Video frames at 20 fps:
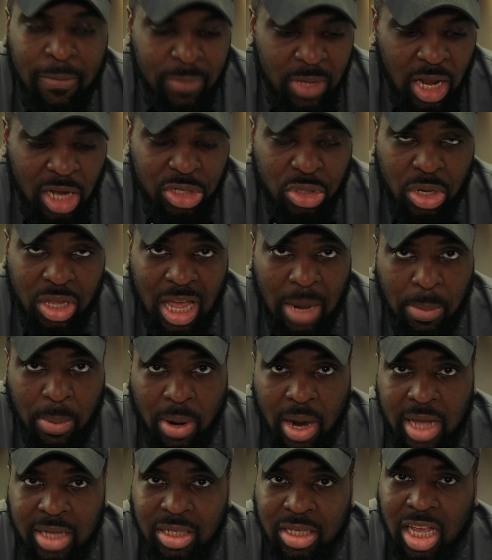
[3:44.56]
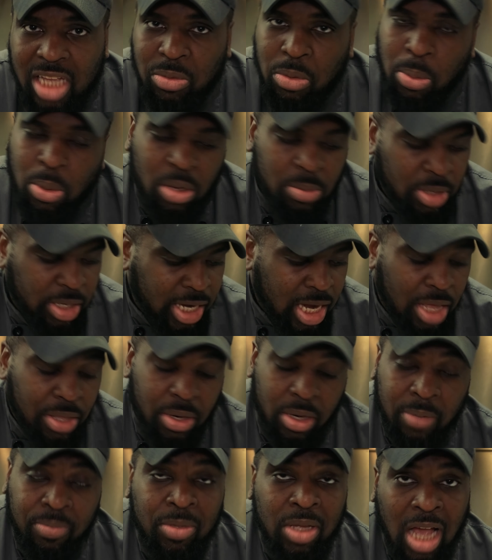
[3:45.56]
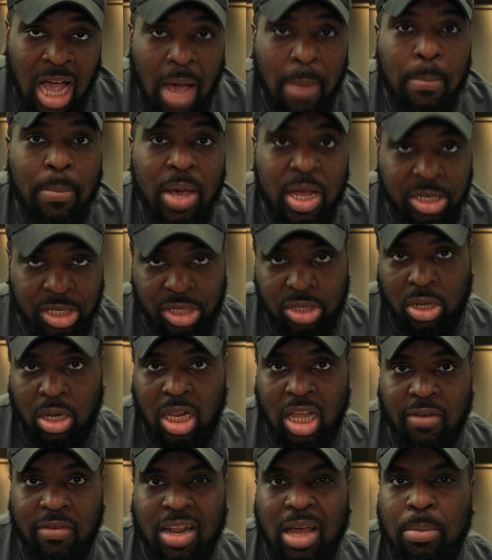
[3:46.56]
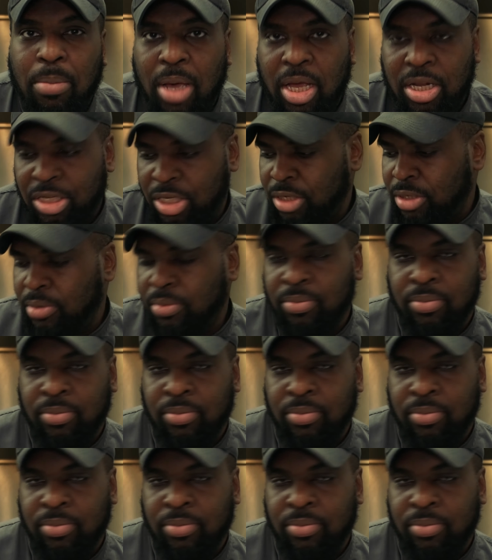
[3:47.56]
and I'll show you that process. We'll put them together. I bet you'll love it, I bet you.